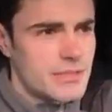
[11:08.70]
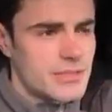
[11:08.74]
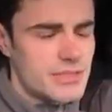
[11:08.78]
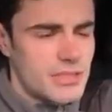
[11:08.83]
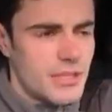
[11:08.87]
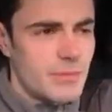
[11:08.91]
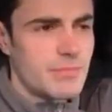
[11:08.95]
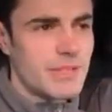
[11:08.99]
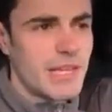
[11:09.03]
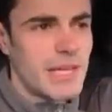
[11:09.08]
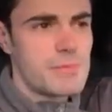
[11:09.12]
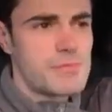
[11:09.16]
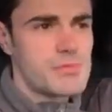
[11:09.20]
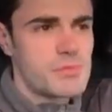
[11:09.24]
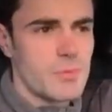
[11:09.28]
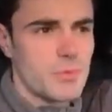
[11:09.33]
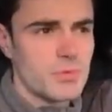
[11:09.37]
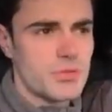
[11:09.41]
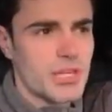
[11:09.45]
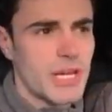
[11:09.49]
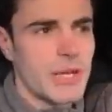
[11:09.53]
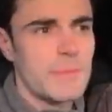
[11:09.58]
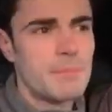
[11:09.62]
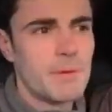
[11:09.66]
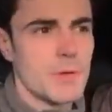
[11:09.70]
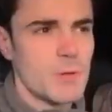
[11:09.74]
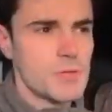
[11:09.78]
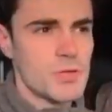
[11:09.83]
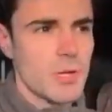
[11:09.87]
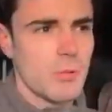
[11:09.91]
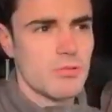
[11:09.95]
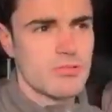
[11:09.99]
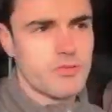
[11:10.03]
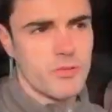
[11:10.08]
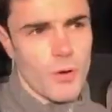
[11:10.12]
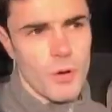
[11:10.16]
Sometimes we'll try and pull
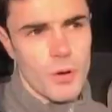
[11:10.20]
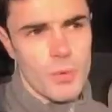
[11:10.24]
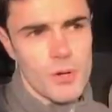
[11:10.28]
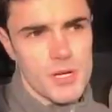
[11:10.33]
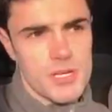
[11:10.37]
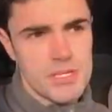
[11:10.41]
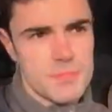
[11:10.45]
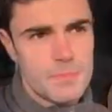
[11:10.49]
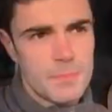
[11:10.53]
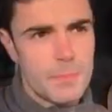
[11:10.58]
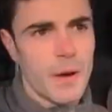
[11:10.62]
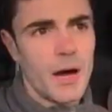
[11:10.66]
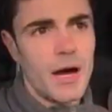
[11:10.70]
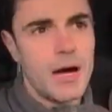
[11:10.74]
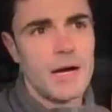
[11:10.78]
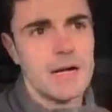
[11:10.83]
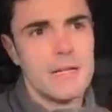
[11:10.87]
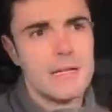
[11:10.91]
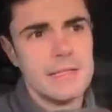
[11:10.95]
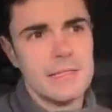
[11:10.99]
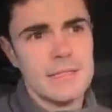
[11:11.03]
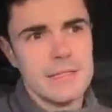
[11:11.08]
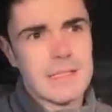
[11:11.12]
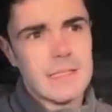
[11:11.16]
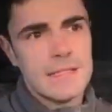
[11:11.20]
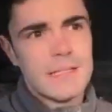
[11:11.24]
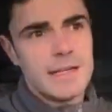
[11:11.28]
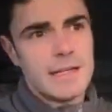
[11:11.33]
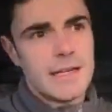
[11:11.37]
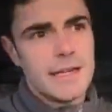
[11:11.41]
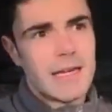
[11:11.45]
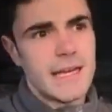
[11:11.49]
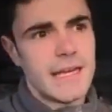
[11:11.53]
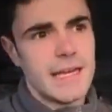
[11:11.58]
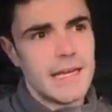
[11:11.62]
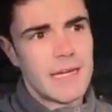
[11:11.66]
jobs forward, but
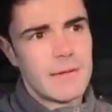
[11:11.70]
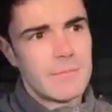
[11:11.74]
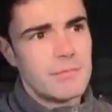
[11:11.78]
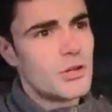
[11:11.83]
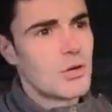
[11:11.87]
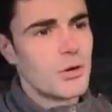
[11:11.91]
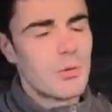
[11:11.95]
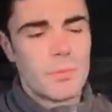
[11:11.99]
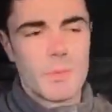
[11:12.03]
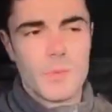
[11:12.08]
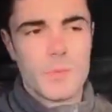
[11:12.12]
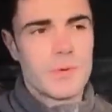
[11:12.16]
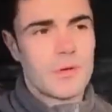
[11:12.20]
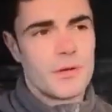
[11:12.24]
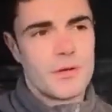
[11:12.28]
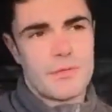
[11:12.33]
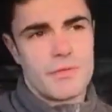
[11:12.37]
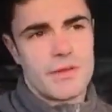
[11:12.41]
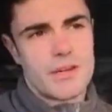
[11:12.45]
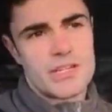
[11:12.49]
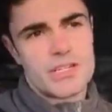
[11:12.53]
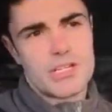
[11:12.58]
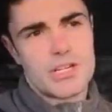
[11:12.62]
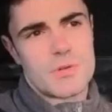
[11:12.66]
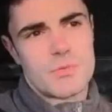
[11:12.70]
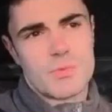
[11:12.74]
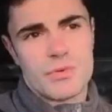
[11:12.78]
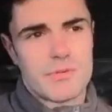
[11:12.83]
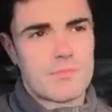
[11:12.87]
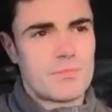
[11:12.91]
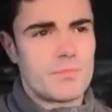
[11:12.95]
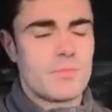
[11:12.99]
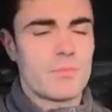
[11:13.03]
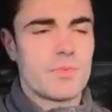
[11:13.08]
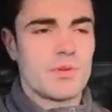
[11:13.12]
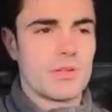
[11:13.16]
you know, we finish it.
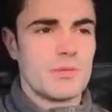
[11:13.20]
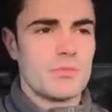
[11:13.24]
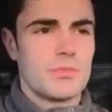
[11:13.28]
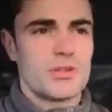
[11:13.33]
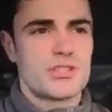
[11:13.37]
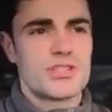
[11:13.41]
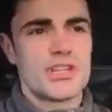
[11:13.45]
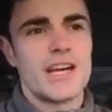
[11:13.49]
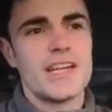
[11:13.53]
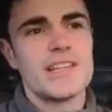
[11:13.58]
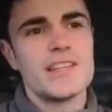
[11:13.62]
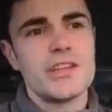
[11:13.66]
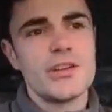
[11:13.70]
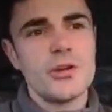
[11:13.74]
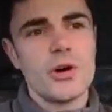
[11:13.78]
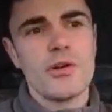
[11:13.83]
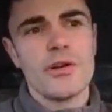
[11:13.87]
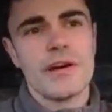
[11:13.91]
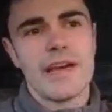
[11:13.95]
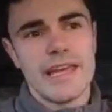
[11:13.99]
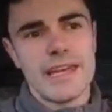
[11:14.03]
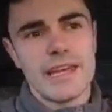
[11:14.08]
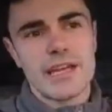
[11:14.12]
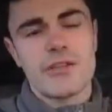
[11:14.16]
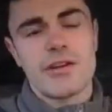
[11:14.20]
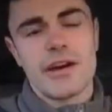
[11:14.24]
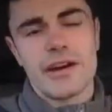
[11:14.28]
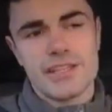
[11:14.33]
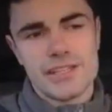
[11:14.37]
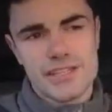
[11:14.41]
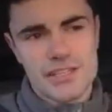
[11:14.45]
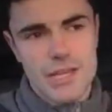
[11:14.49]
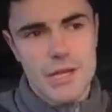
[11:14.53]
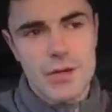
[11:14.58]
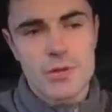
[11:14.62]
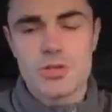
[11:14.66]
We try to not let any
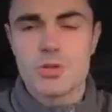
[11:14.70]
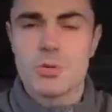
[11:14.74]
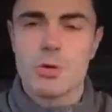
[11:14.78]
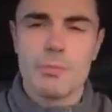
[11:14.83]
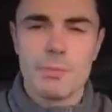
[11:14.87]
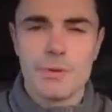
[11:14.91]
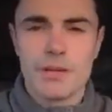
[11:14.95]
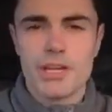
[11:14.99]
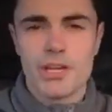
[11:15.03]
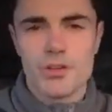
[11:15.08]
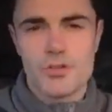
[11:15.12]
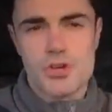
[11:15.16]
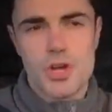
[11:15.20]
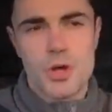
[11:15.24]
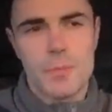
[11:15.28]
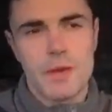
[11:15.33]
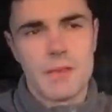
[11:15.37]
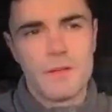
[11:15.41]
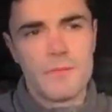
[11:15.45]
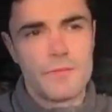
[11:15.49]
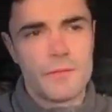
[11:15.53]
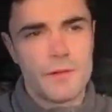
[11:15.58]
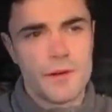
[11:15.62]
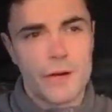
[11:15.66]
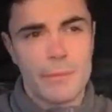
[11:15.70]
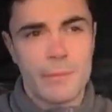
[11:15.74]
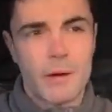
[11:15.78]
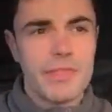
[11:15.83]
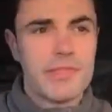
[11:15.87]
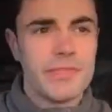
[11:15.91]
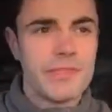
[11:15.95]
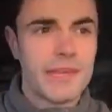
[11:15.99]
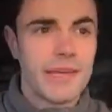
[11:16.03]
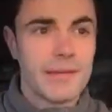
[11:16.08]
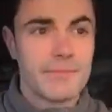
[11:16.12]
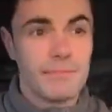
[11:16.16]
clients down, so we'll book a job in for a
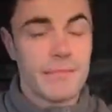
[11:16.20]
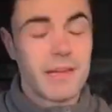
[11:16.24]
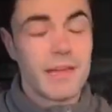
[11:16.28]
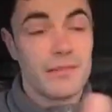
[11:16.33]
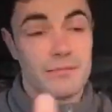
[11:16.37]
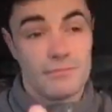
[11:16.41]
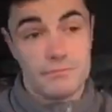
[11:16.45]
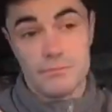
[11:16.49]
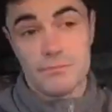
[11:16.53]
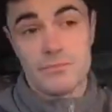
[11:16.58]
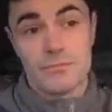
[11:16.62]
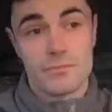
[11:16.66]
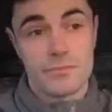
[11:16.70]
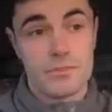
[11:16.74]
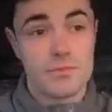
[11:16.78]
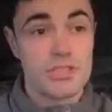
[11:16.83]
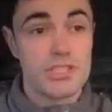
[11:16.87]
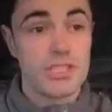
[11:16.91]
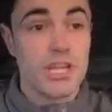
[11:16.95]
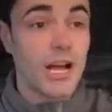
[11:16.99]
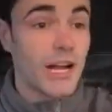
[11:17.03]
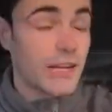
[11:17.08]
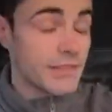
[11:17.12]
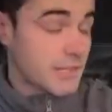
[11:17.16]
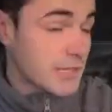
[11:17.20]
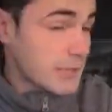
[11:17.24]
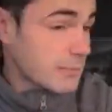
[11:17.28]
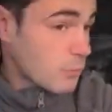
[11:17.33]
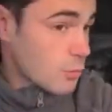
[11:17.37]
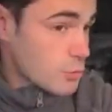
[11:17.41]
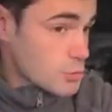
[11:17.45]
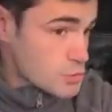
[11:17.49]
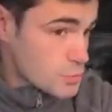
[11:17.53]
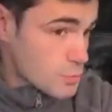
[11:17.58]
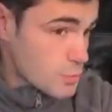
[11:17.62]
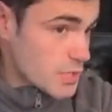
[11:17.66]
Monday starting
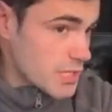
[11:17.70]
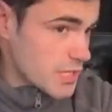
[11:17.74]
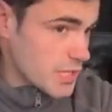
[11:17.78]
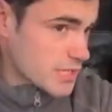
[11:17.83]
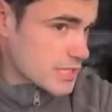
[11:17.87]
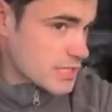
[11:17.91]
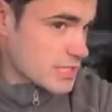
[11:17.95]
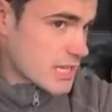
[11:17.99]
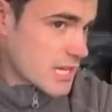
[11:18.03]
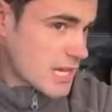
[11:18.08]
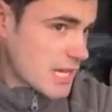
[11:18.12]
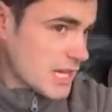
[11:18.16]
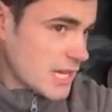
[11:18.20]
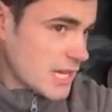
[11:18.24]
most weeks,